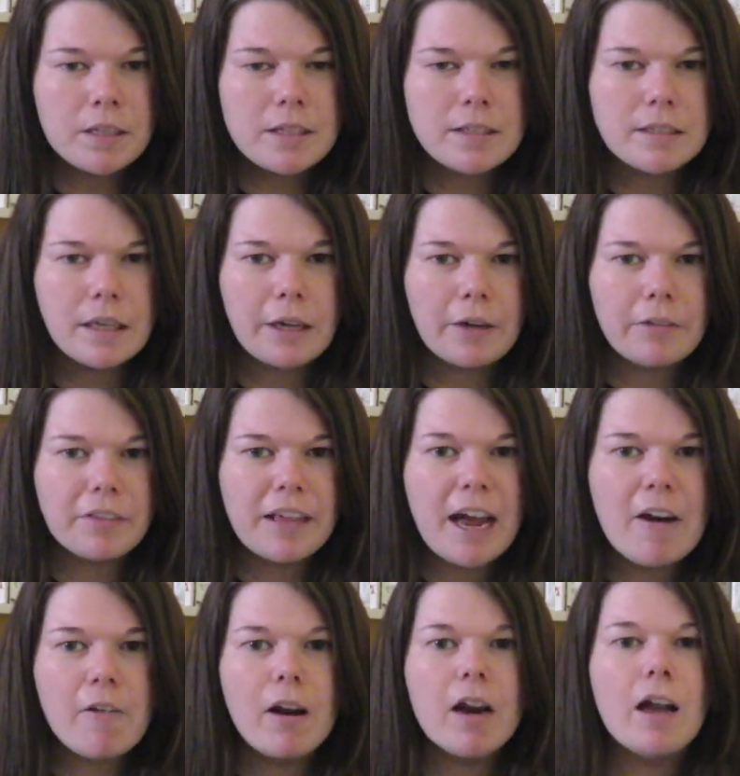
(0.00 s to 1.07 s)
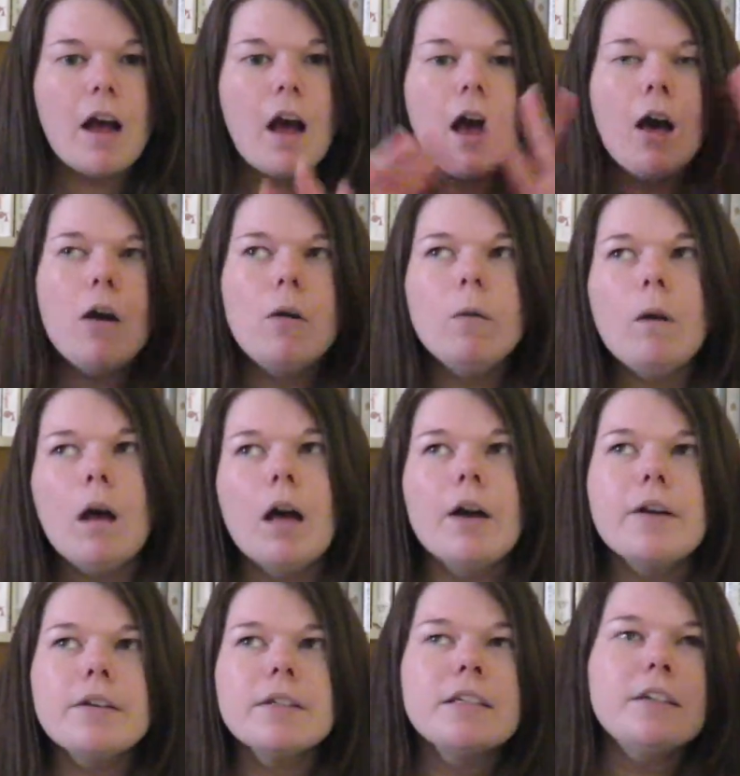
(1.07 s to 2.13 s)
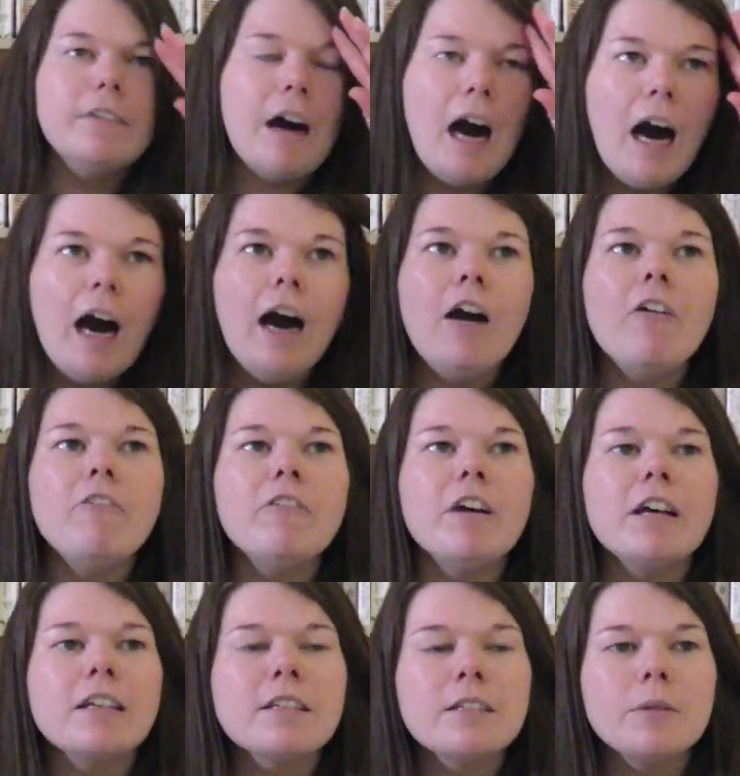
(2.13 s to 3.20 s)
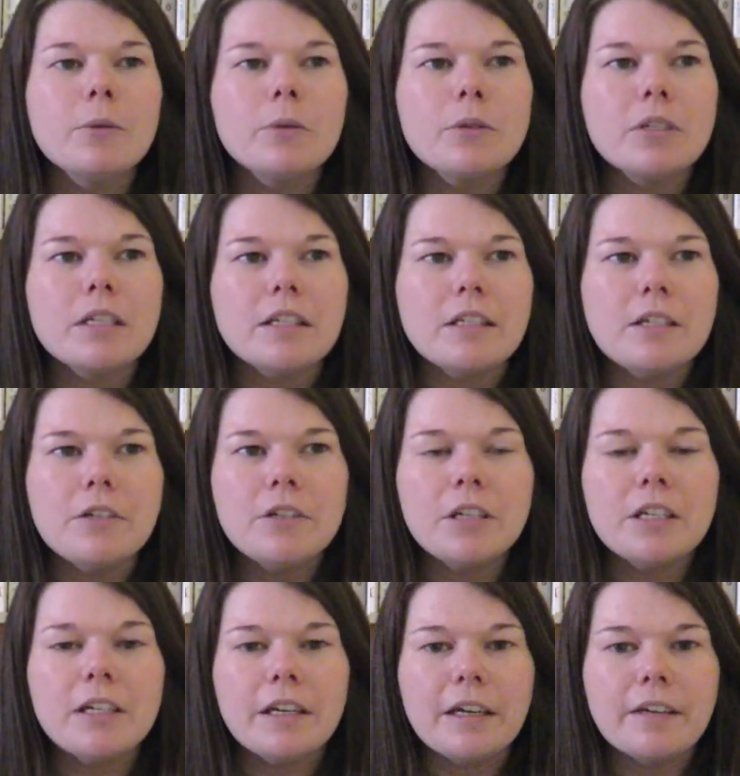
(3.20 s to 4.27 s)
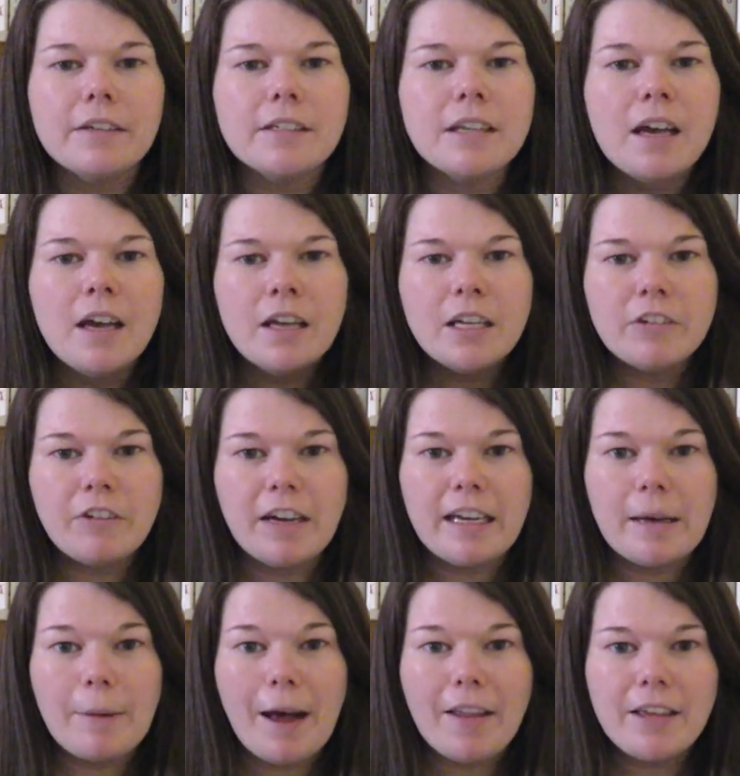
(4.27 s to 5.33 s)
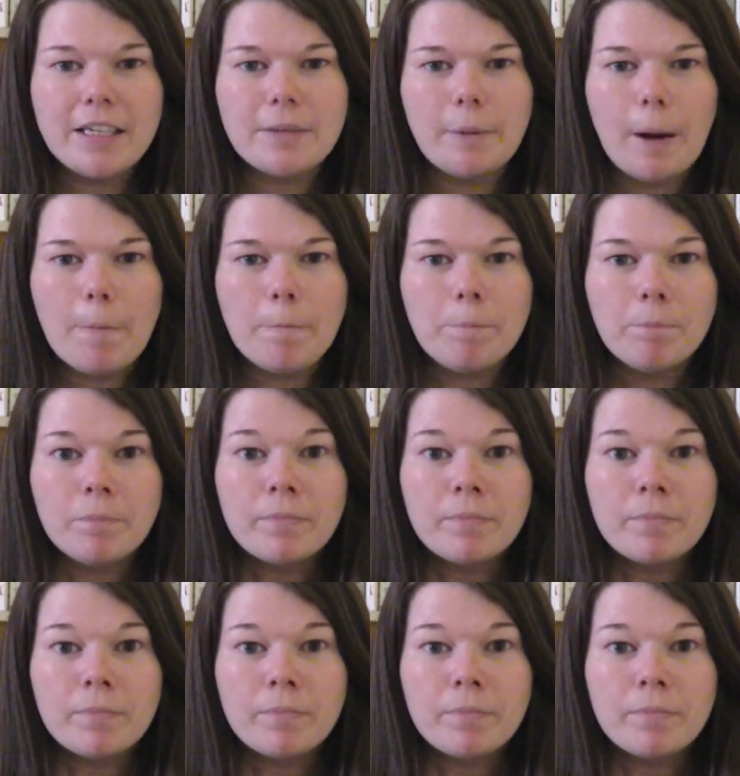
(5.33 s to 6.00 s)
So there are a whole host of other sources you can use to find out about this one.